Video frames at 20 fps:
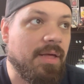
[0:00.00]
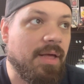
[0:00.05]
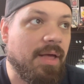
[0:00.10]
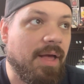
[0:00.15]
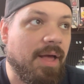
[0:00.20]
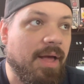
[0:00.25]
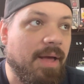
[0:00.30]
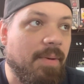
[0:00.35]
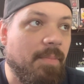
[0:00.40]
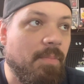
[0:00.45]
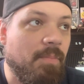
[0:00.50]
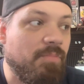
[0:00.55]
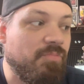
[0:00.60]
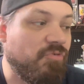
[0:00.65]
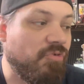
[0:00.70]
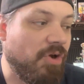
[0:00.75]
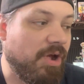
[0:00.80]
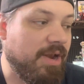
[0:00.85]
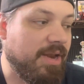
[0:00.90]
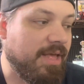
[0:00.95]
I'm
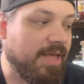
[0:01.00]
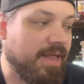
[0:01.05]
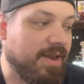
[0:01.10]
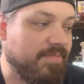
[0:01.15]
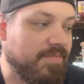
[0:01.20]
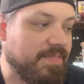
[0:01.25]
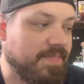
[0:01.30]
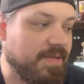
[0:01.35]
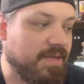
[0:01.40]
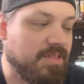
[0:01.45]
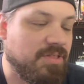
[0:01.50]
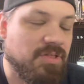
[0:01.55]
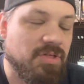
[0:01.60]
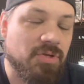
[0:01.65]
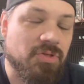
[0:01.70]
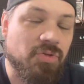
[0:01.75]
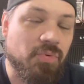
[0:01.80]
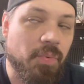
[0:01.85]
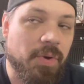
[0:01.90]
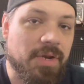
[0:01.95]
trying to get everything
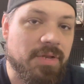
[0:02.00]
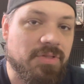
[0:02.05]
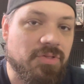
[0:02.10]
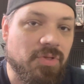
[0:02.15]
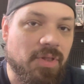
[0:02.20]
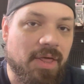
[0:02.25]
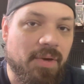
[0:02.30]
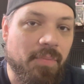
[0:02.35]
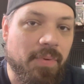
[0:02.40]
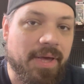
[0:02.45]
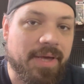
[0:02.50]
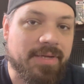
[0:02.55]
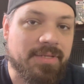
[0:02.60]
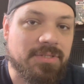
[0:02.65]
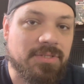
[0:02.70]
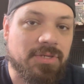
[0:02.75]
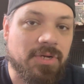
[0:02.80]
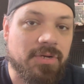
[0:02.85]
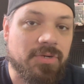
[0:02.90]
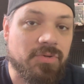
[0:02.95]
situated so that way I
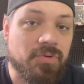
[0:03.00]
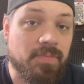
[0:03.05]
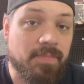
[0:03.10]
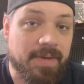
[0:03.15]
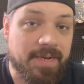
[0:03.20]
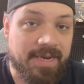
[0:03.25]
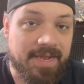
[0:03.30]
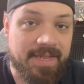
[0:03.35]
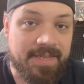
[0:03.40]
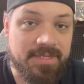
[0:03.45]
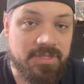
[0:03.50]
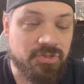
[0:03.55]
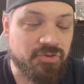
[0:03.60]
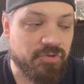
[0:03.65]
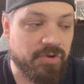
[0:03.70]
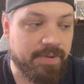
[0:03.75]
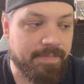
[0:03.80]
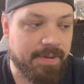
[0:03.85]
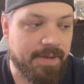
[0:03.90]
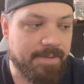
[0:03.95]
can start doing my daily
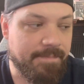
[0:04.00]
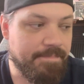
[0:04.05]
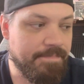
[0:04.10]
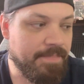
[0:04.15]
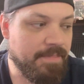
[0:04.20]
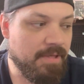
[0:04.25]
streaming,